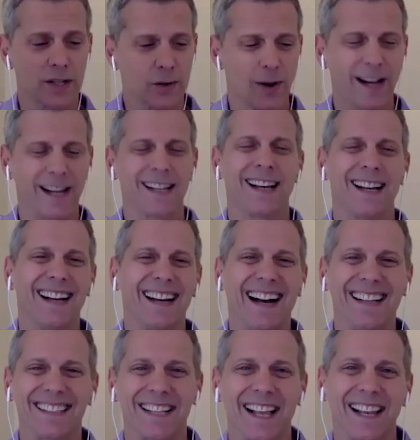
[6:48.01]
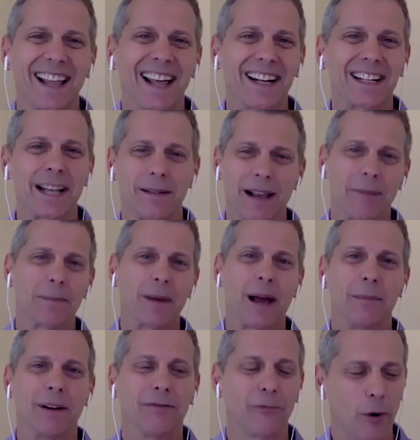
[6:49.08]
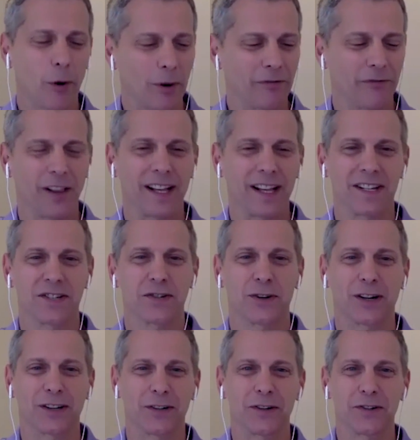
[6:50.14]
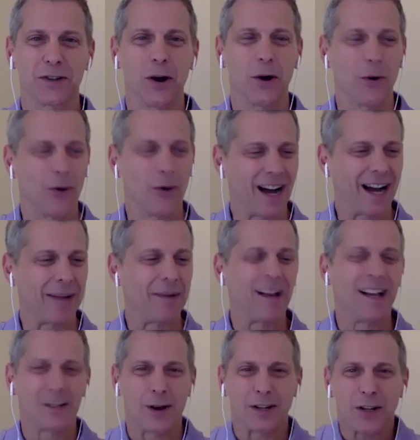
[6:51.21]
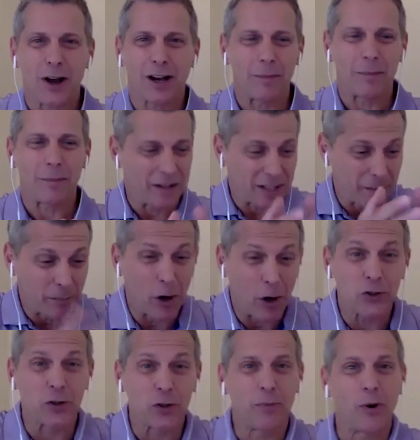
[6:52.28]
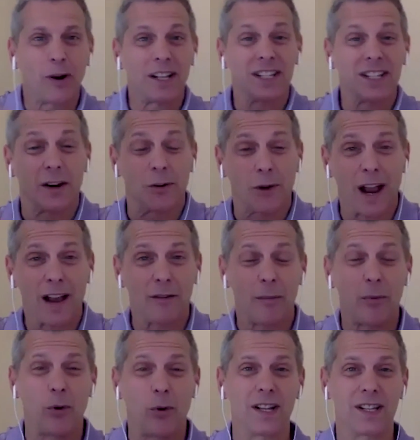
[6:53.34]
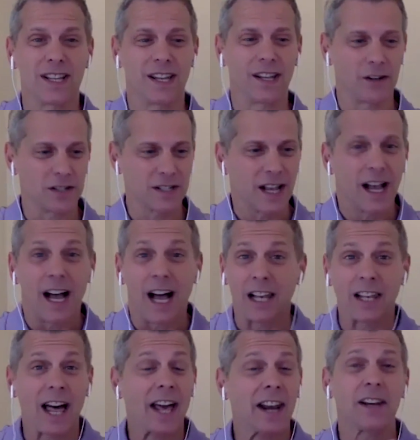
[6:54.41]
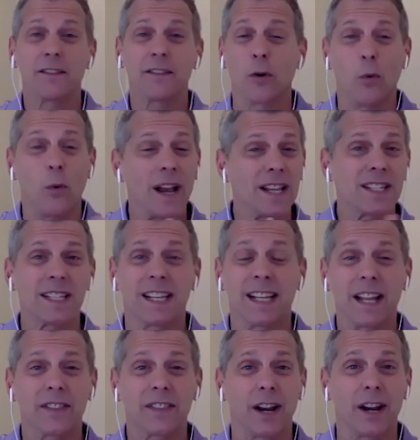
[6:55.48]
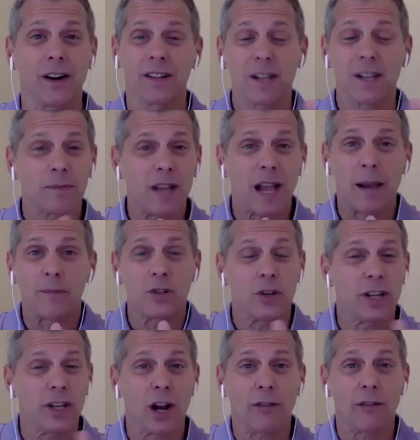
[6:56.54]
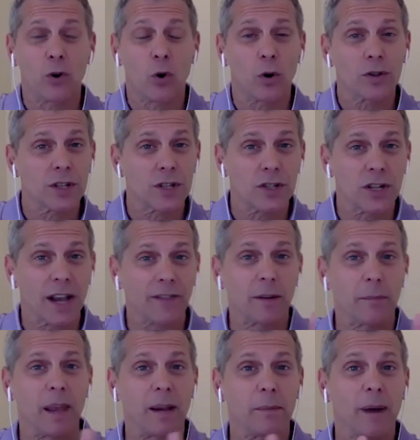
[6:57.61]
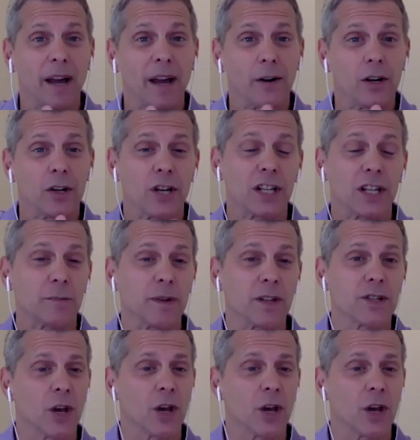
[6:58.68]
So a lot of times I'm a former flight instructor. So I talk about departure points and arrival points, and there's a lot of different ways to get there. And sometimes you get off course and you have to make minor adjustments.